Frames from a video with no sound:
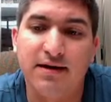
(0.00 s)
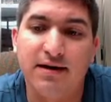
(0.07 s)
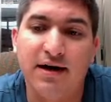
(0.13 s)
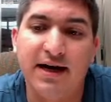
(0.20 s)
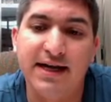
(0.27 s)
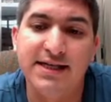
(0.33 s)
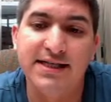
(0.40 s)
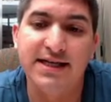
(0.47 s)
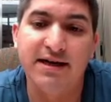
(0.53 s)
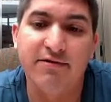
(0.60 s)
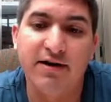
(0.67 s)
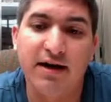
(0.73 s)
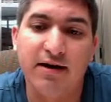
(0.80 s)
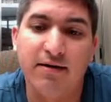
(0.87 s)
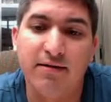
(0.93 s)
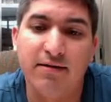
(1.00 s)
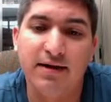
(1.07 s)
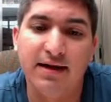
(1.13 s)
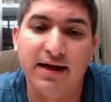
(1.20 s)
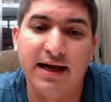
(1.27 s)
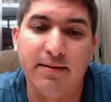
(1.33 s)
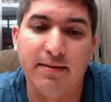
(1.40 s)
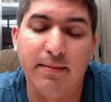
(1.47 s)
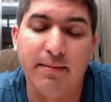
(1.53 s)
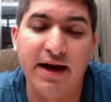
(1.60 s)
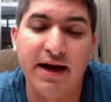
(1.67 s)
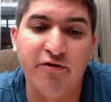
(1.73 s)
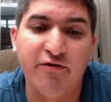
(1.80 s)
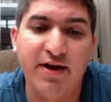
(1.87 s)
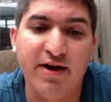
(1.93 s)
high TRL and
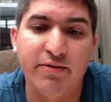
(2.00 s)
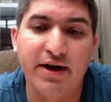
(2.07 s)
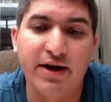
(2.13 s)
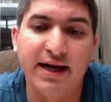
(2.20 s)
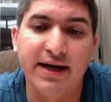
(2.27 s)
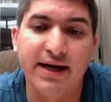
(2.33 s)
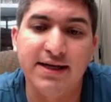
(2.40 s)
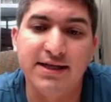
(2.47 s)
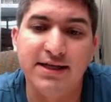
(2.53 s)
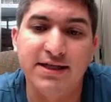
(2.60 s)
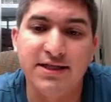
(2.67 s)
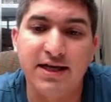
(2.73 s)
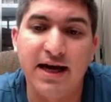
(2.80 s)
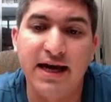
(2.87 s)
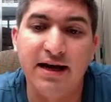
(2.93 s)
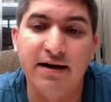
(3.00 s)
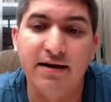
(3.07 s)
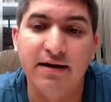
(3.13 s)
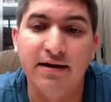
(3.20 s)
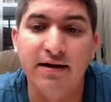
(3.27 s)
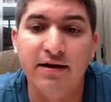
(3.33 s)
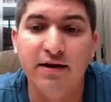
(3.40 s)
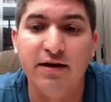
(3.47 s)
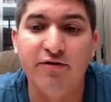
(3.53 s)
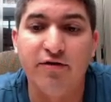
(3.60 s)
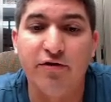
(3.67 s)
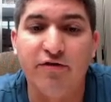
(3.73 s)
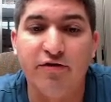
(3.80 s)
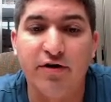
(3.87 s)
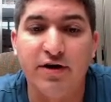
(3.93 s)
microfabricated design
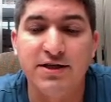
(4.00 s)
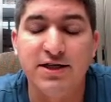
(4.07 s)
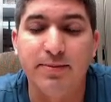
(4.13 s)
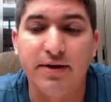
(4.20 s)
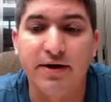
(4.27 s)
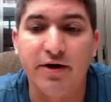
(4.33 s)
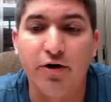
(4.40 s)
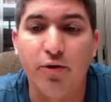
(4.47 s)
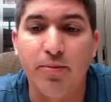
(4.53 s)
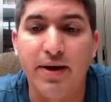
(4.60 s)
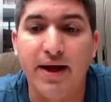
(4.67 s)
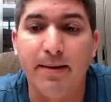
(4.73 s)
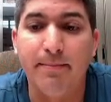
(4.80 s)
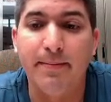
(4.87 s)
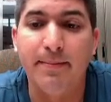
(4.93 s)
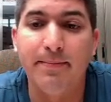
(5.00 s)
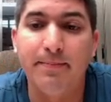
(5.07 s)
for us to build an OPM.